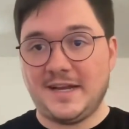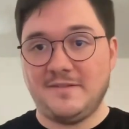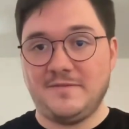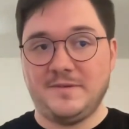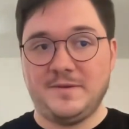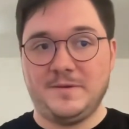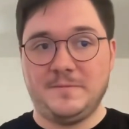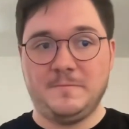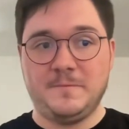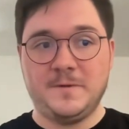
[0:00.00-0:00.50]

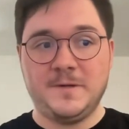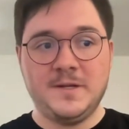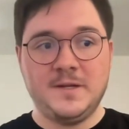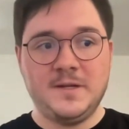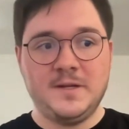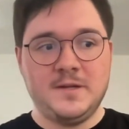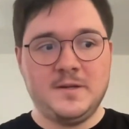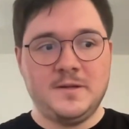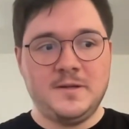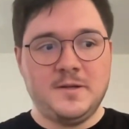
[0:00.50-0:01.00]
having
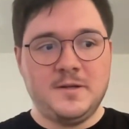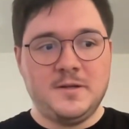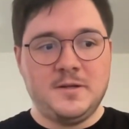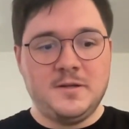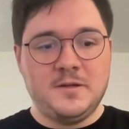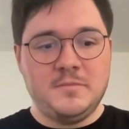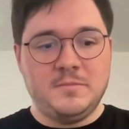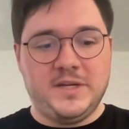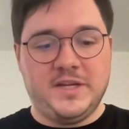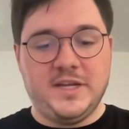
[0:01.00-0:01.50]

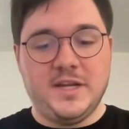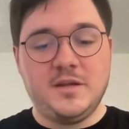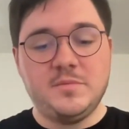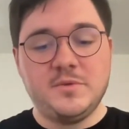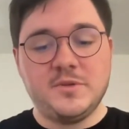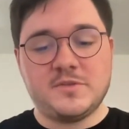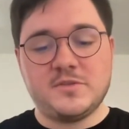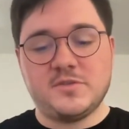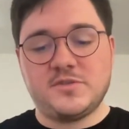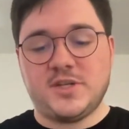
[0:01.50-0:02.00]
being
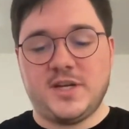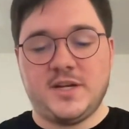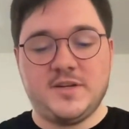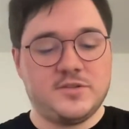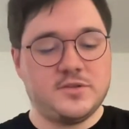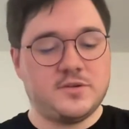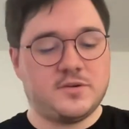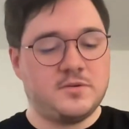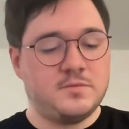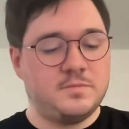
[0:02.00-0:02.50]
able to
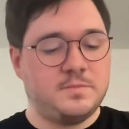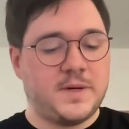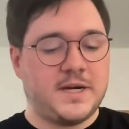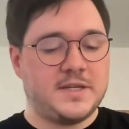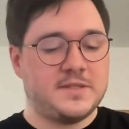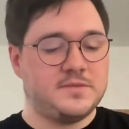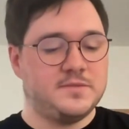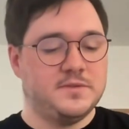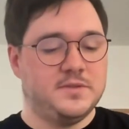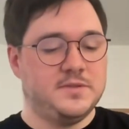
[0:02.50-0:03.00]
change your own
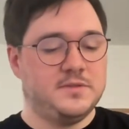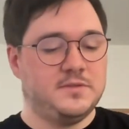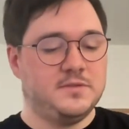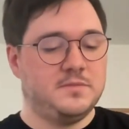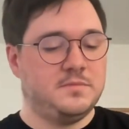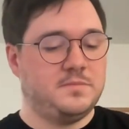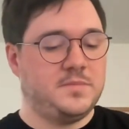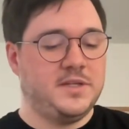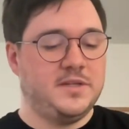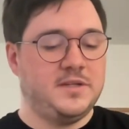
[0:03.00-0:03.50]
password
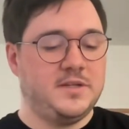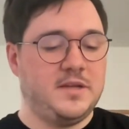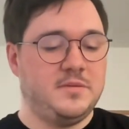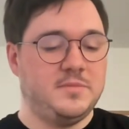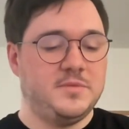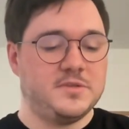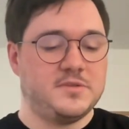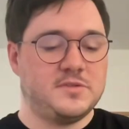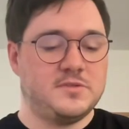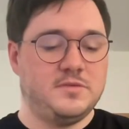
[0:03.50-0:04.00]
or being
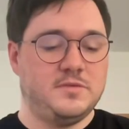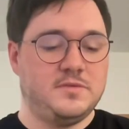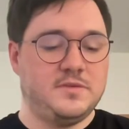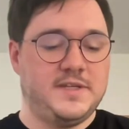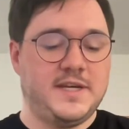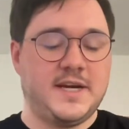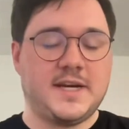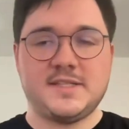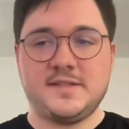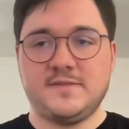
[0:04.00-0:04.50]
able to
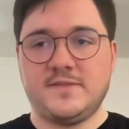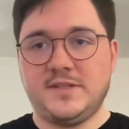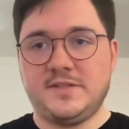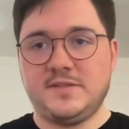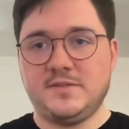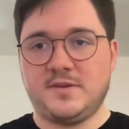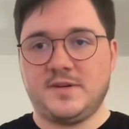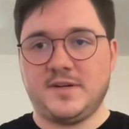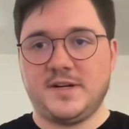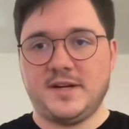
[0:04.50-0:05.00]

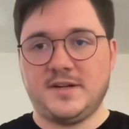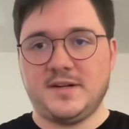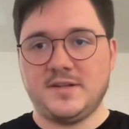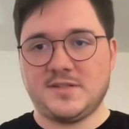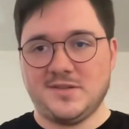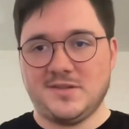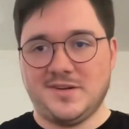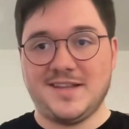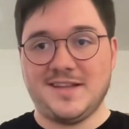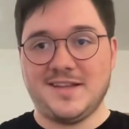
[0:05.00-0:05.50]
deactivate your
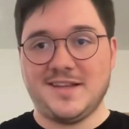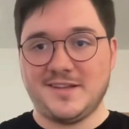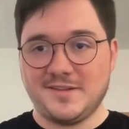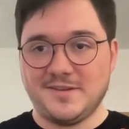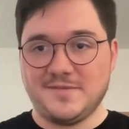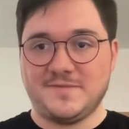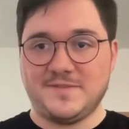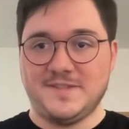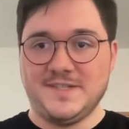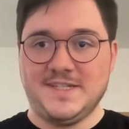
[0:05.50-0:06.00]
account. So a lot
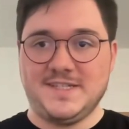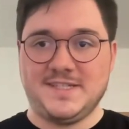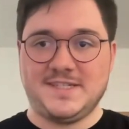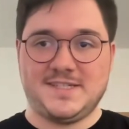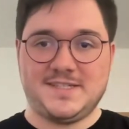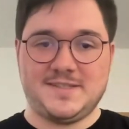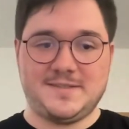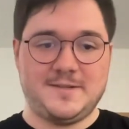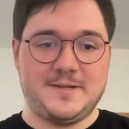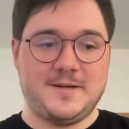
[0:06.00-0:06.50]
of
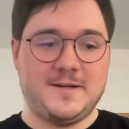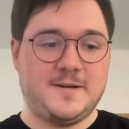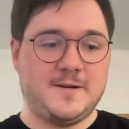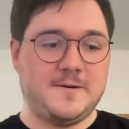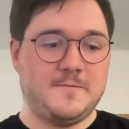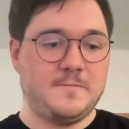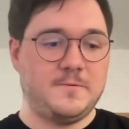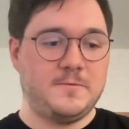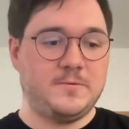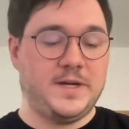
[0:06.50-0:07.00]
this,
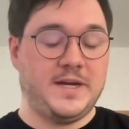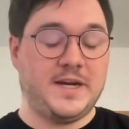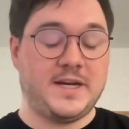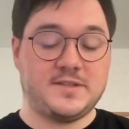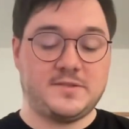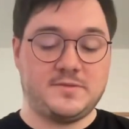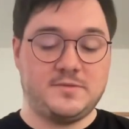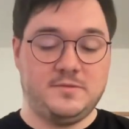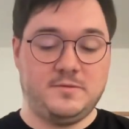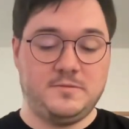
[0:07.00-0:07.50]
we
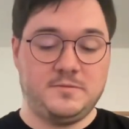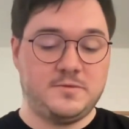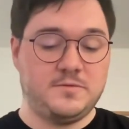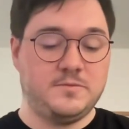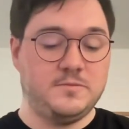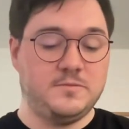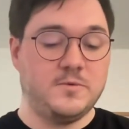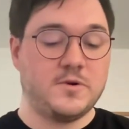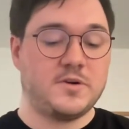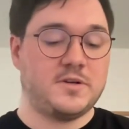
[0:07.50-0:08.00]
had to
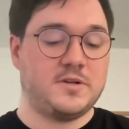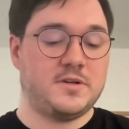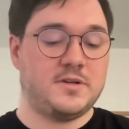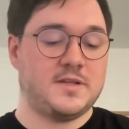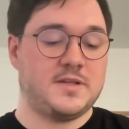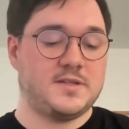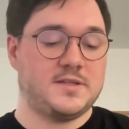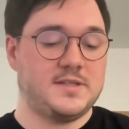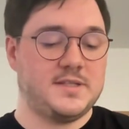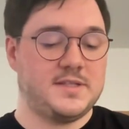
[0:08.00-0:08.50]
work a
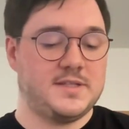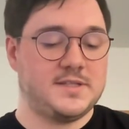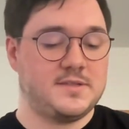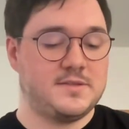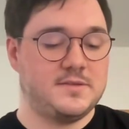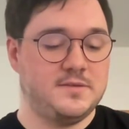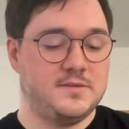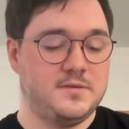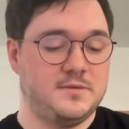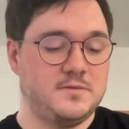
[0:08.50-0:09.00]
lot on
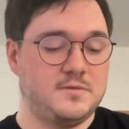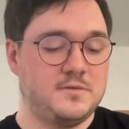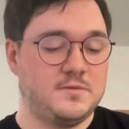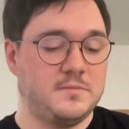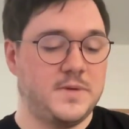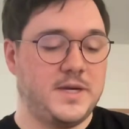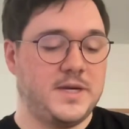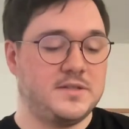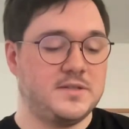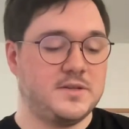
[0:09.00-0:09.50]
this
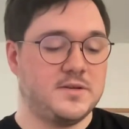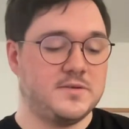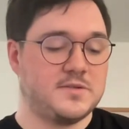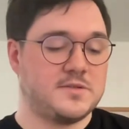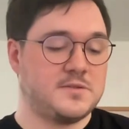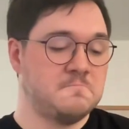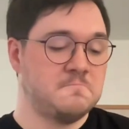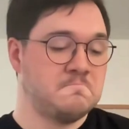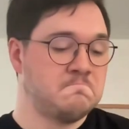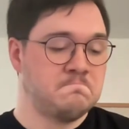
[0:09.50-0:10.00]
to make
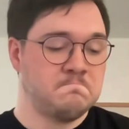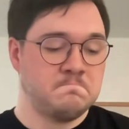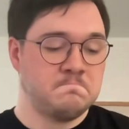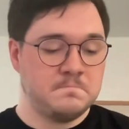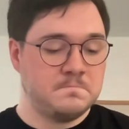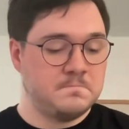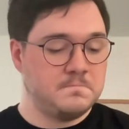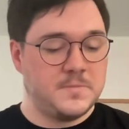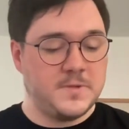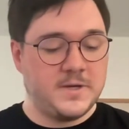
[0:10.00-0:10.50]
those
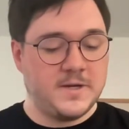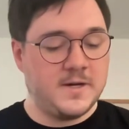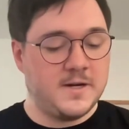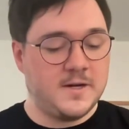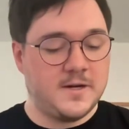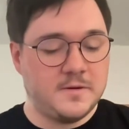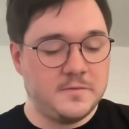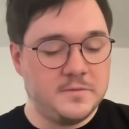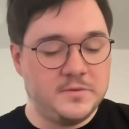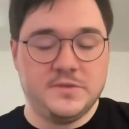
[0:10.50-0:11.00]

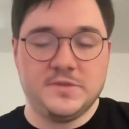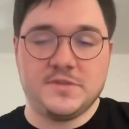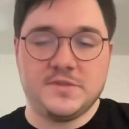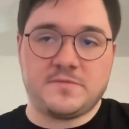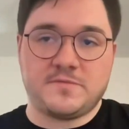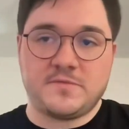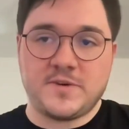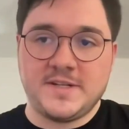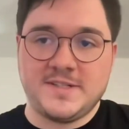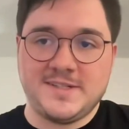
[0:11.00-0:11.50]

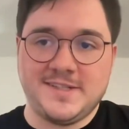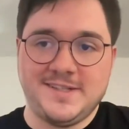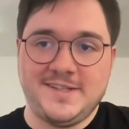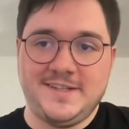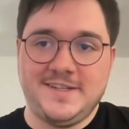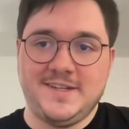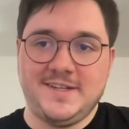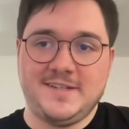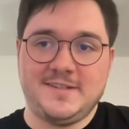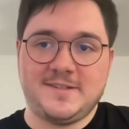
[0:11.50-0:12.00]
user
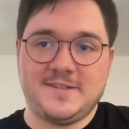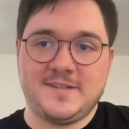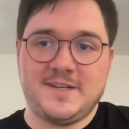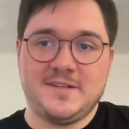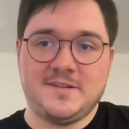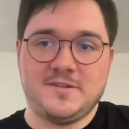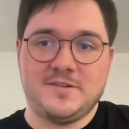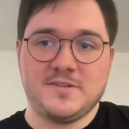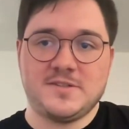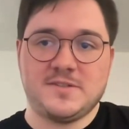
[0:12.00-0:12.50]
friendly
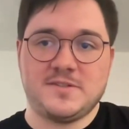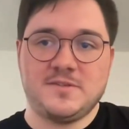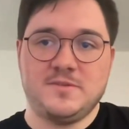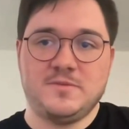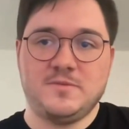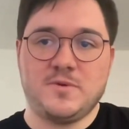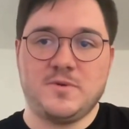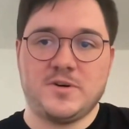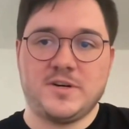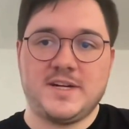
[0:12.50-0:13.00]
and
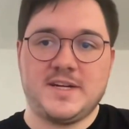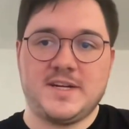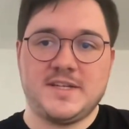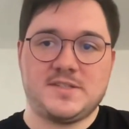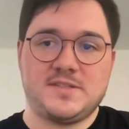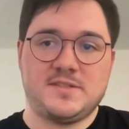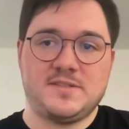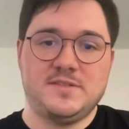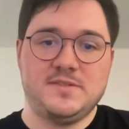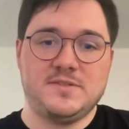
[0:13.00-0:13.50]
also work
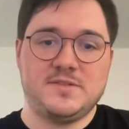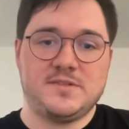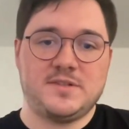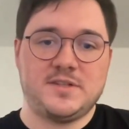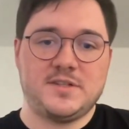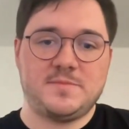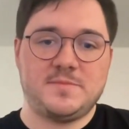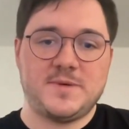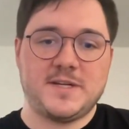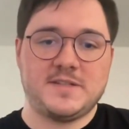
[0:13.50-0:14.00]
as
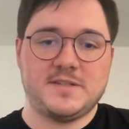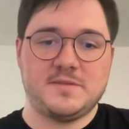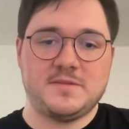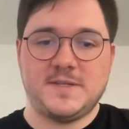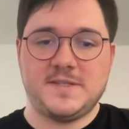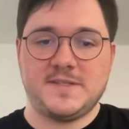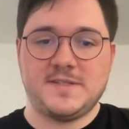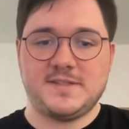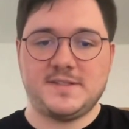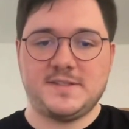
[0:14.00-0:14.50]
user
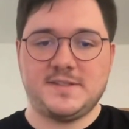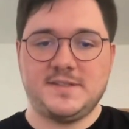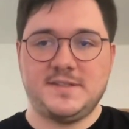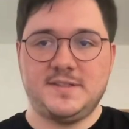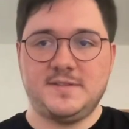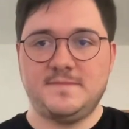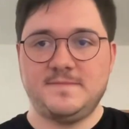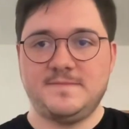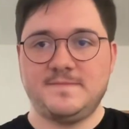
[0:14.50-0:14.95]
expected, basically.